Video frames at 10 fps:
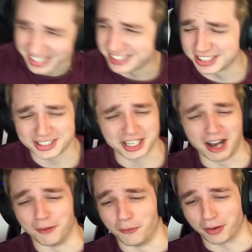just
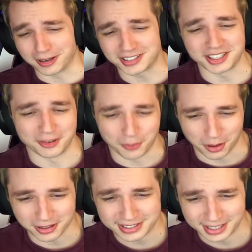got worse and
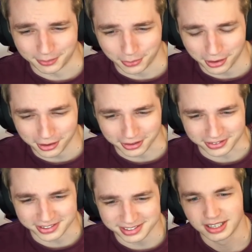worse and
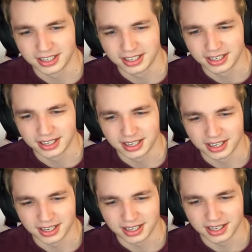worse.
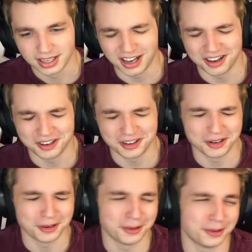
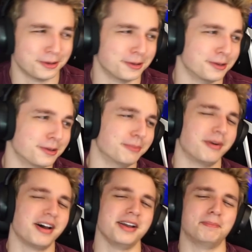Oh,
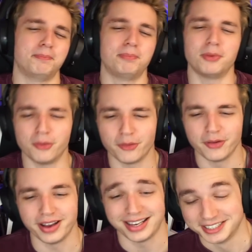my
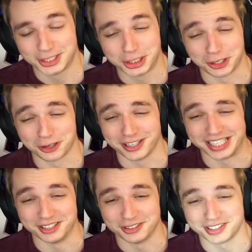boy. Surely
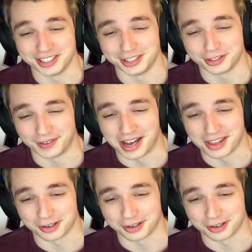he'll see his father